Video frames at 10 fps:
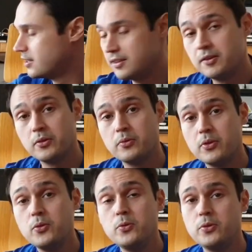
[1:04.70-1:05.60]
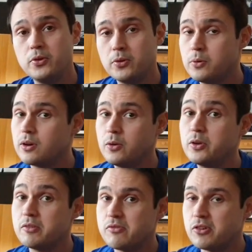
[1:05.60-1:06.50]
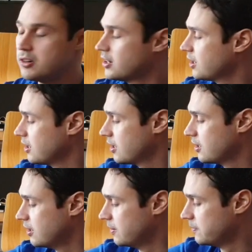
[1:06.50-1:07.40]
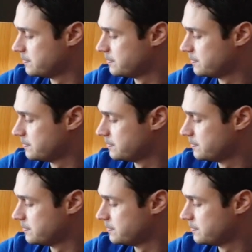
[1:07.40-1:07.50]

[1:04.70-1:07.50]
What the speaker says: the review you were looking for, and